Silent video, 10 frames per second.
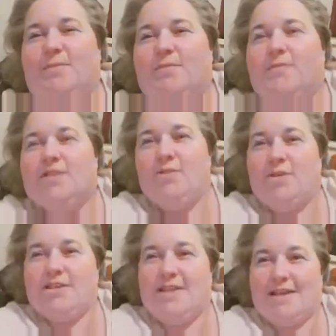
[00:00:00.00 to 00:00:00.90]
Did you
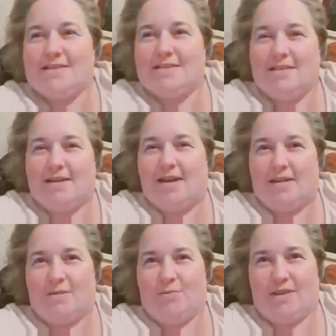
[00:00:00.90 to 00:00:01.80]
actually get to see the cat then
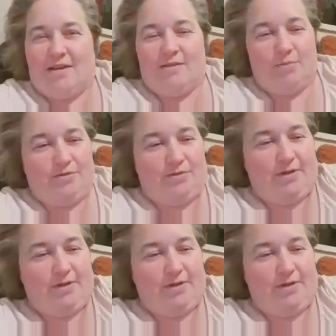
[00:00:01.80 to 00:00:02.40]
without it buffering?